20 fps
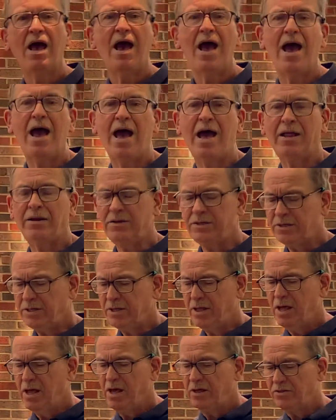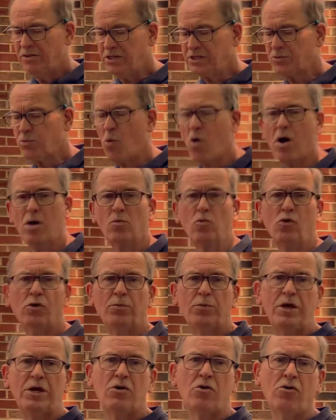and This one will
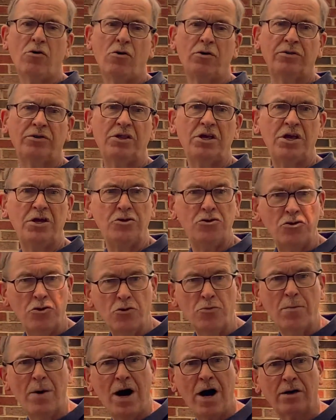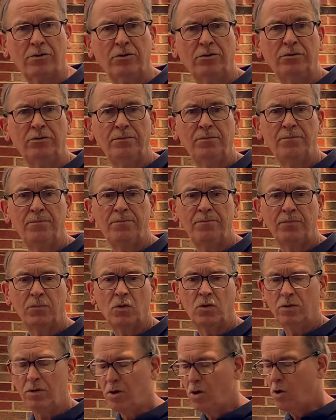be called the new model,
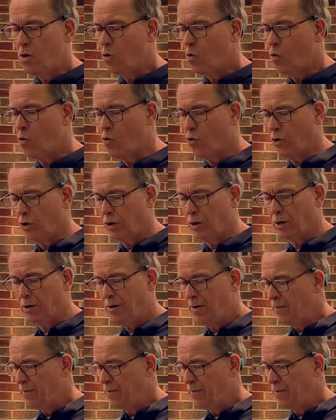or